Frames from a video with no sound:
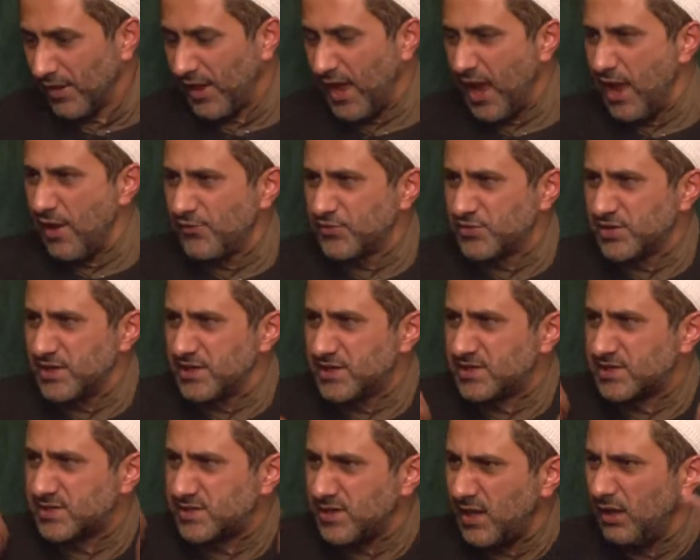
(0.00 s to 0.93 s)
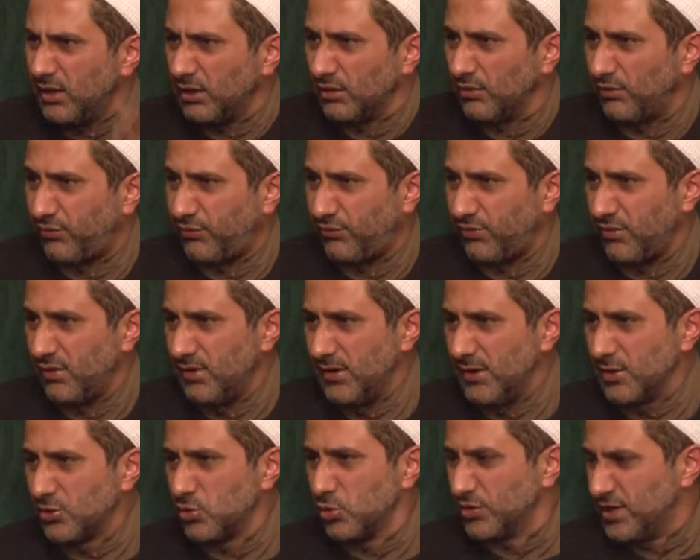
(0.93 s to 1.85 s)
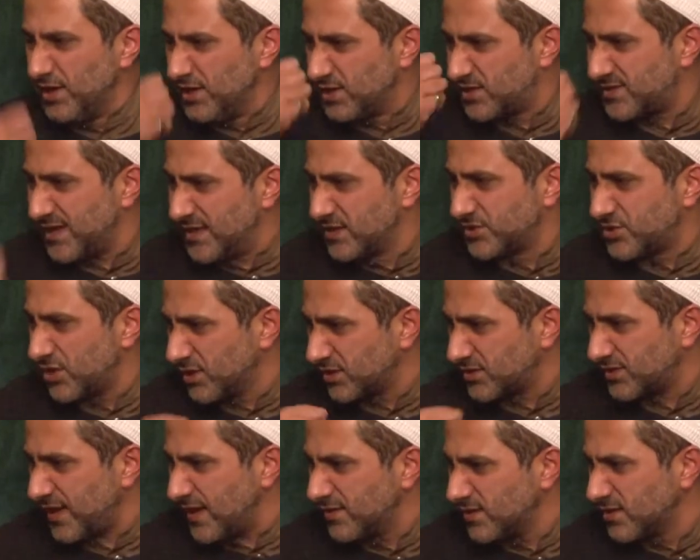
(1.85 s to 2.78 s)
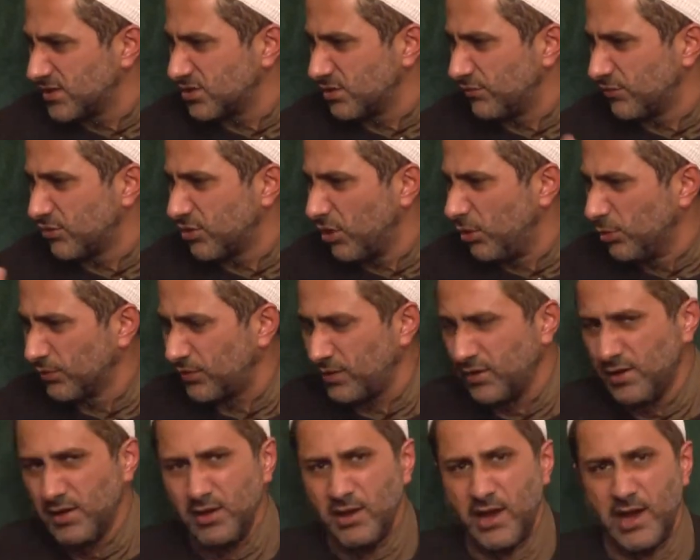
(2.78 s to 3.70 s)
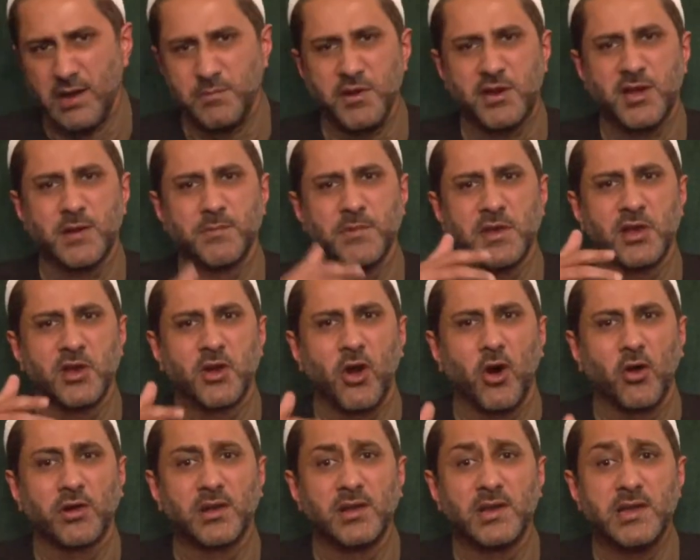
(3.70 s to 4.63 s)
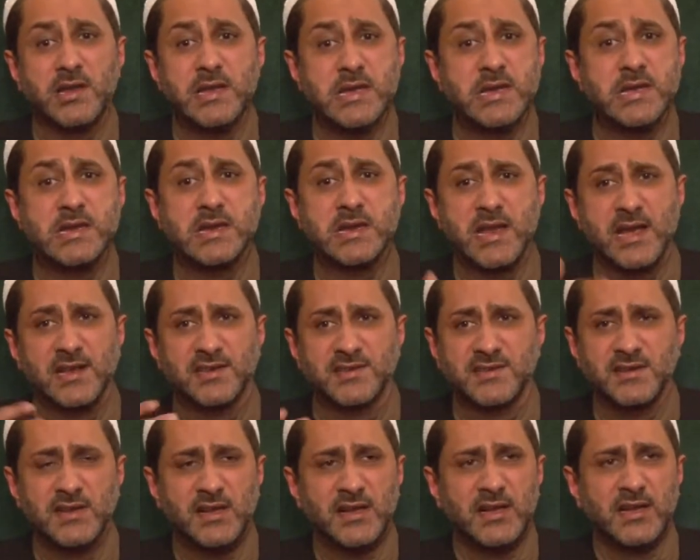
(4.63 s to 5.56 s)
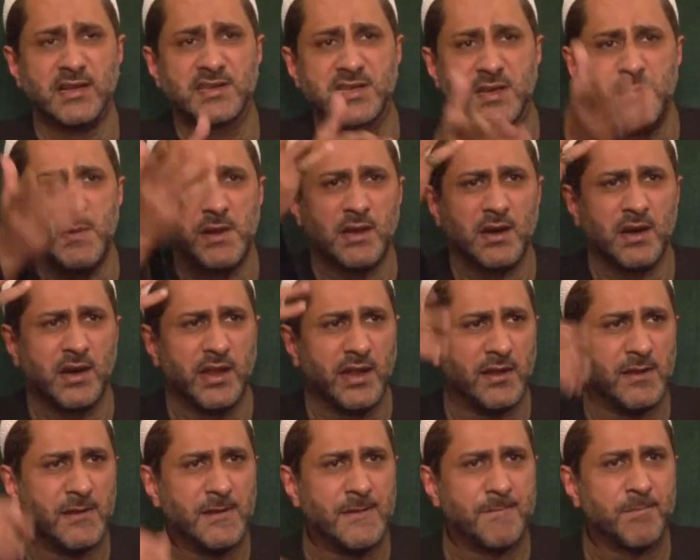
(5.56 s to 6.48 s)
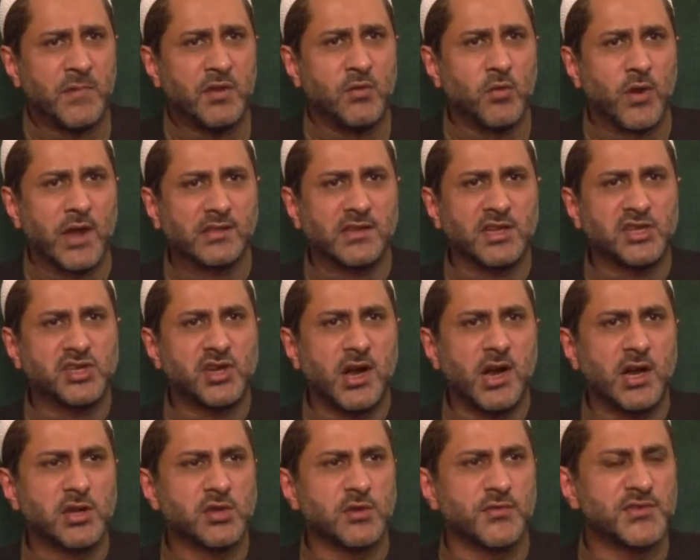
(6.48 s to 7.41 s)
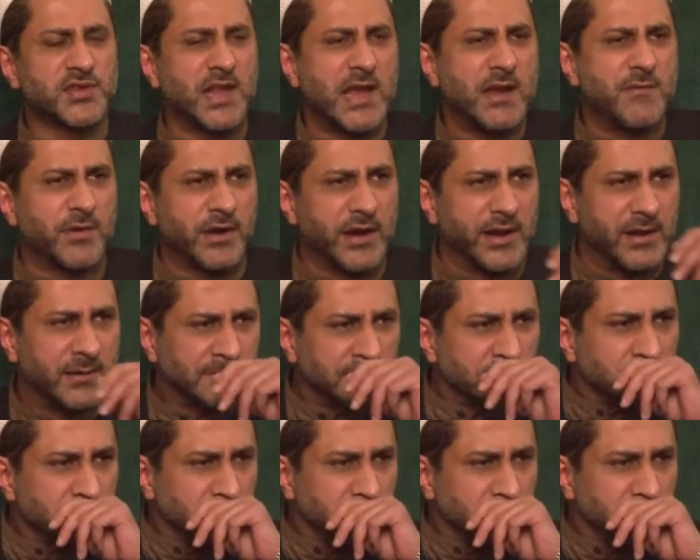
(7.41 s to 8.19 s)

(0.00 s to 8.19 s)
gives itself to these central tenets of growth and becoming godliness. Similarly, you get the charge of slavery.